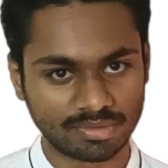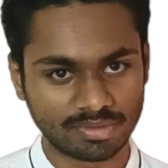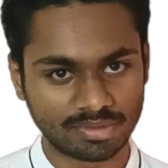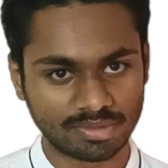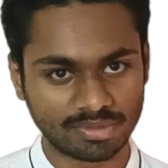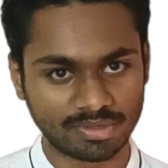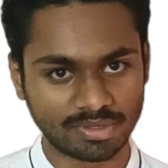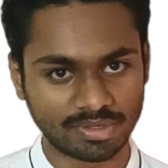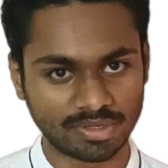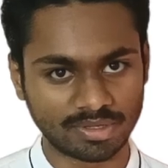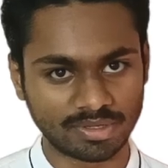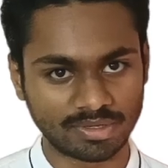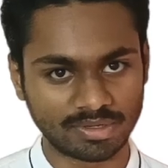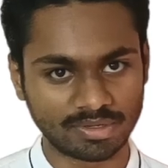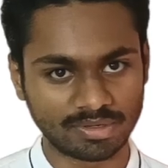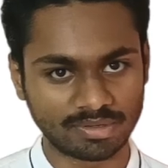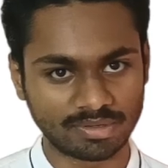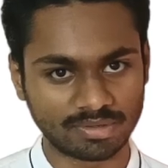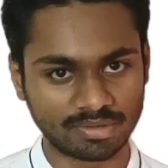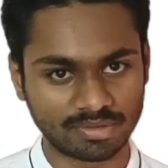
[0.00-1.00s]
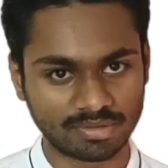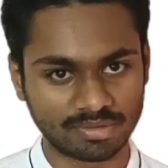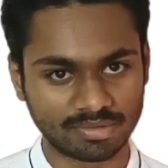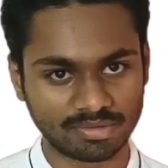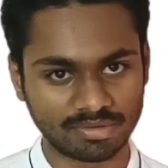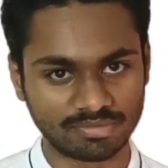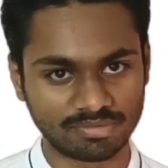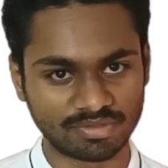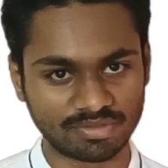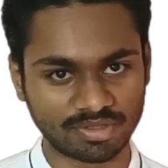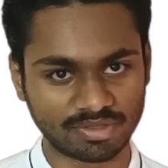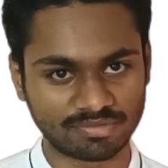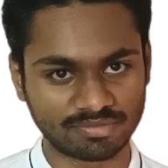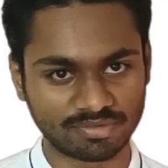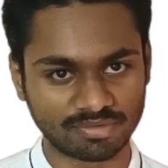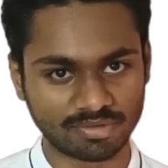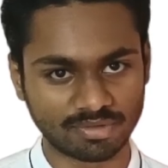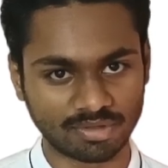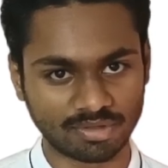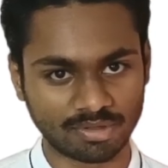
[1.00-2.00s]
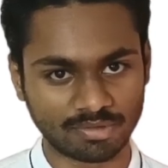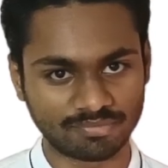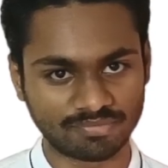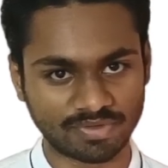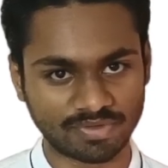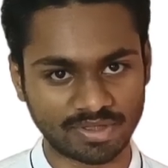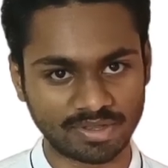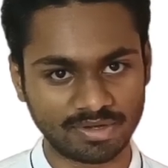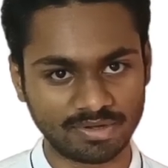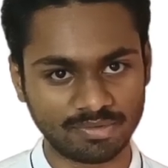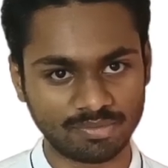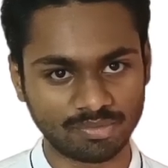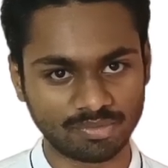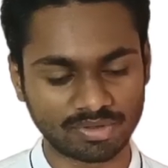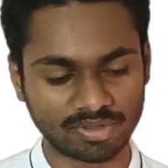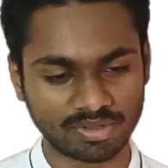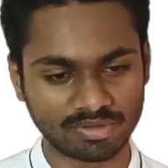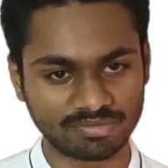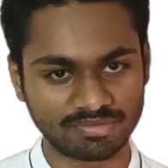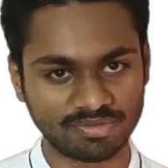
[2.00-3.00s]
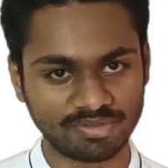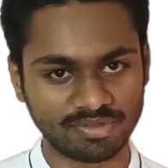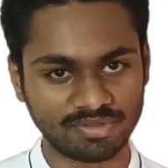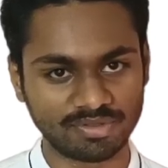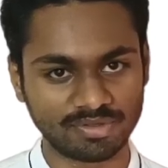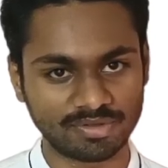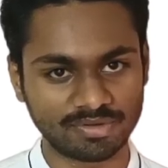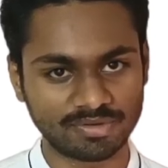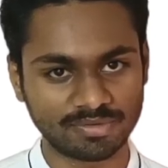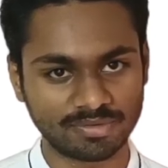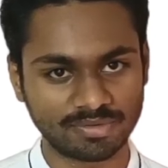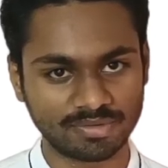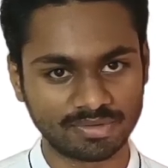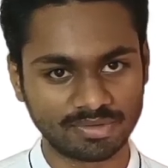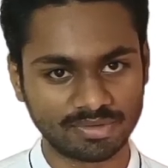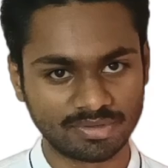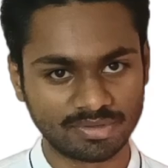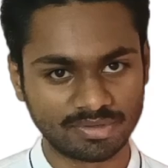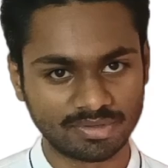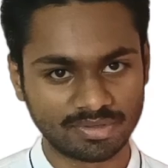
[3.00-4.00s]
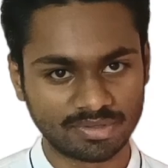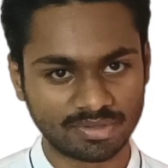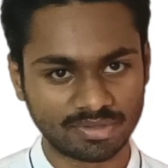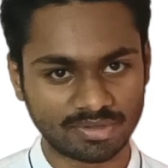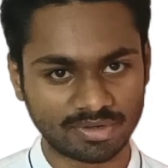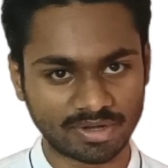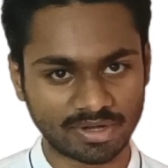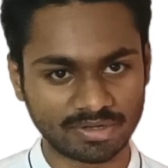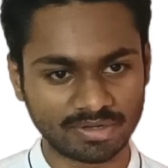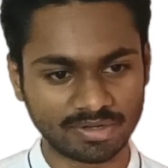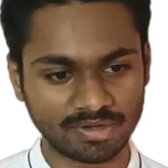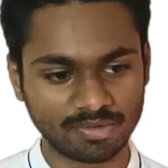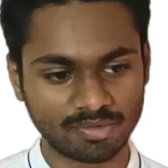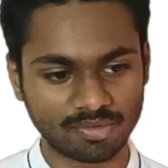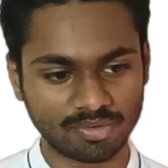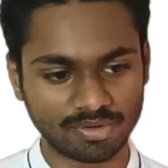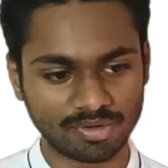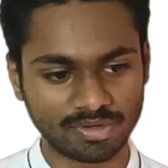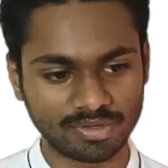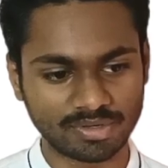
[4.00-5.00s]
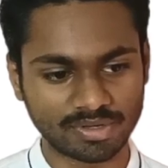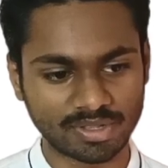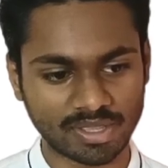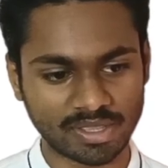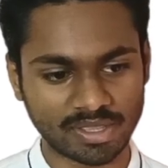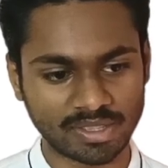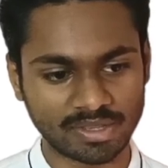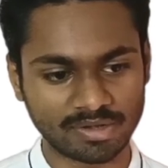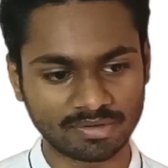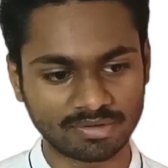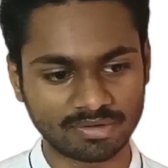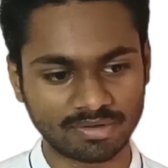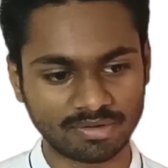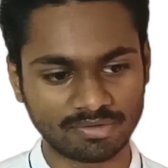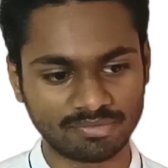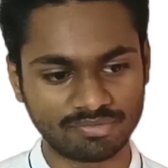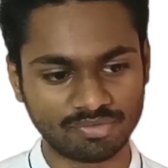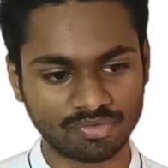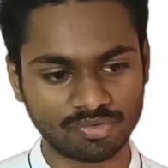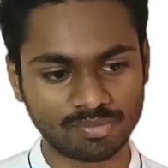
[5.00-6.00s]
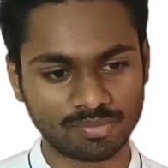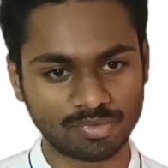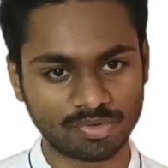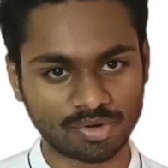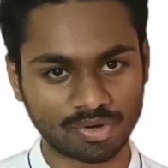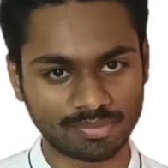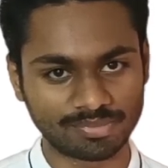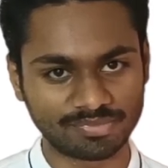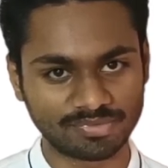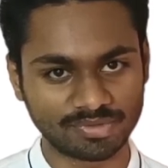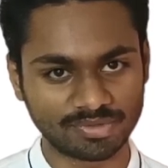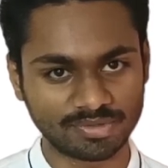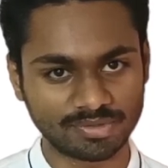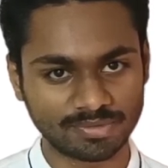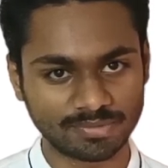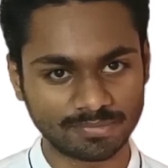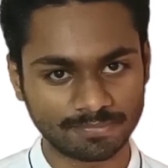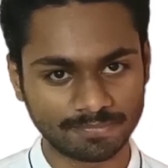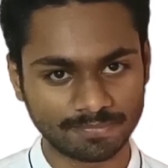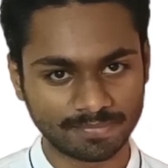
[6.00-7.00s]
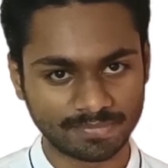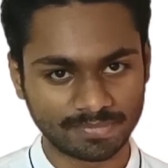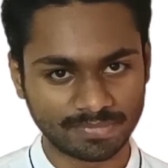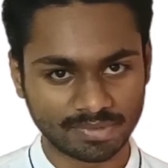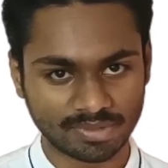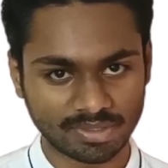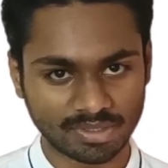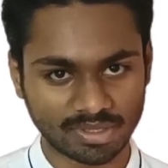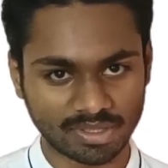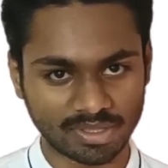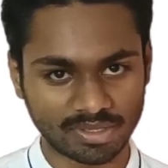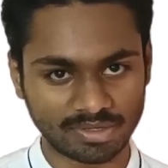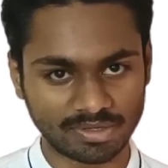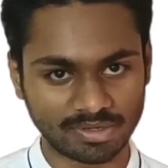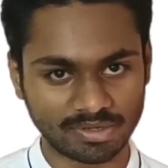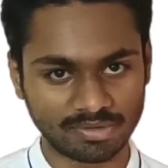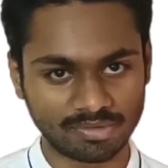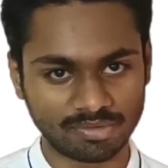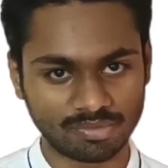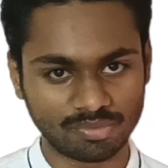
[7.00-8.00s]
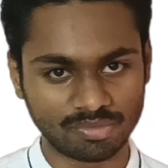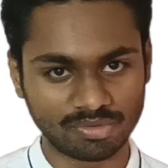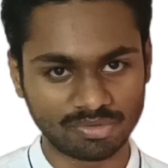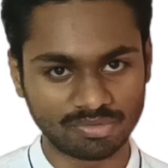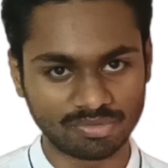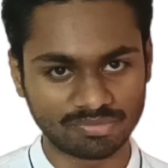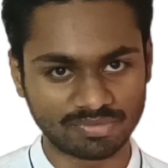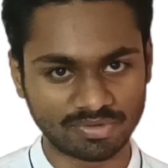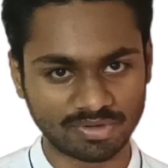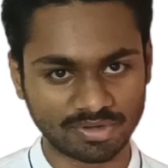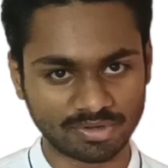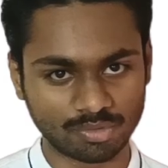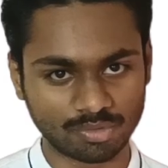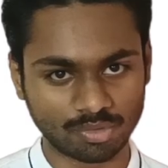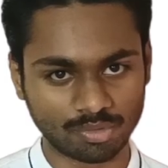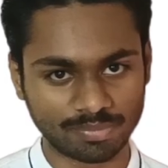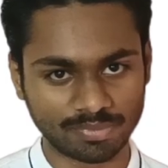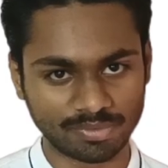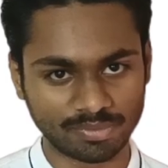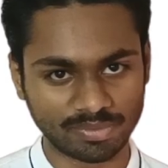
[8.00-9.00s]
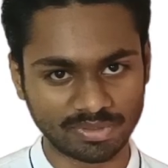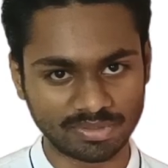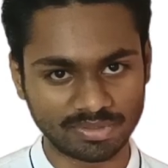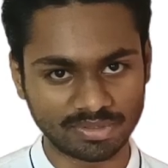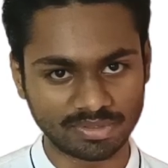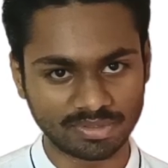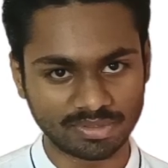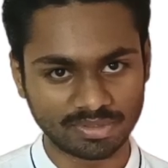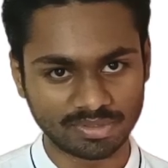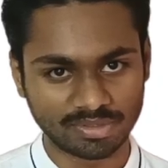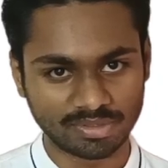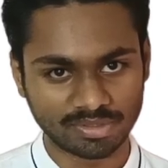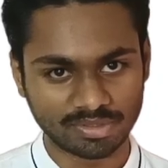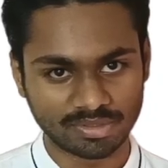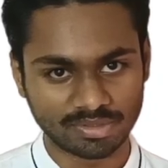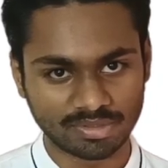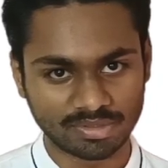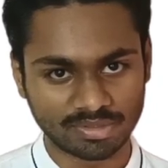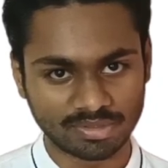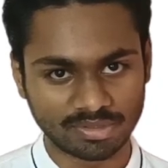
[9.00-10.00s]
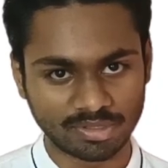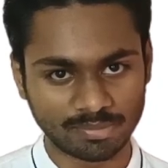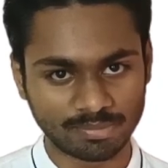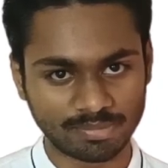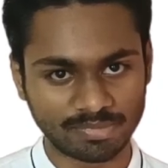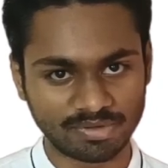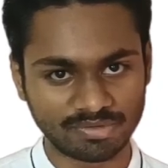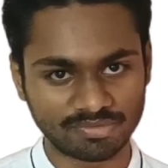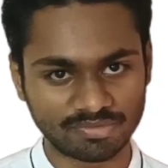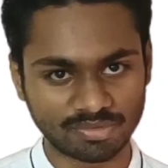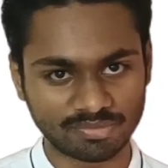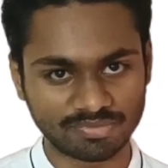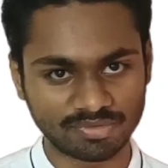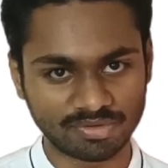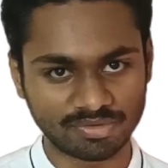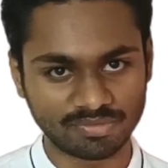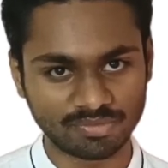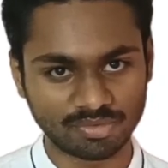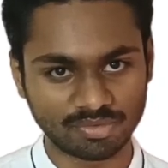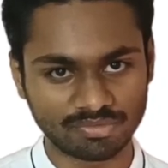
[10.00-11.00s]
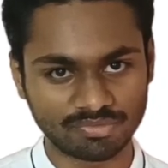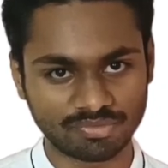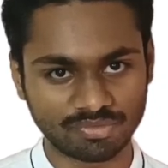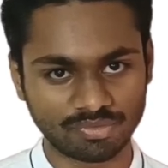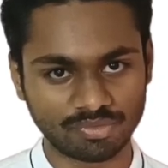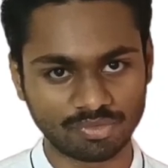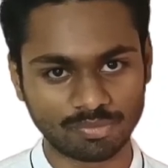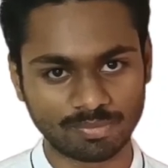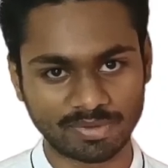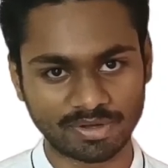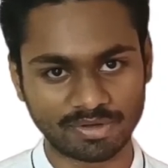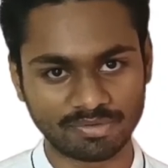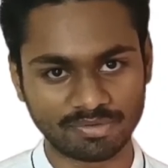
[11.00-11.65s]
then this file you can see here, right click on it and click show more option, and then you need to select open it. If this option is not shown you by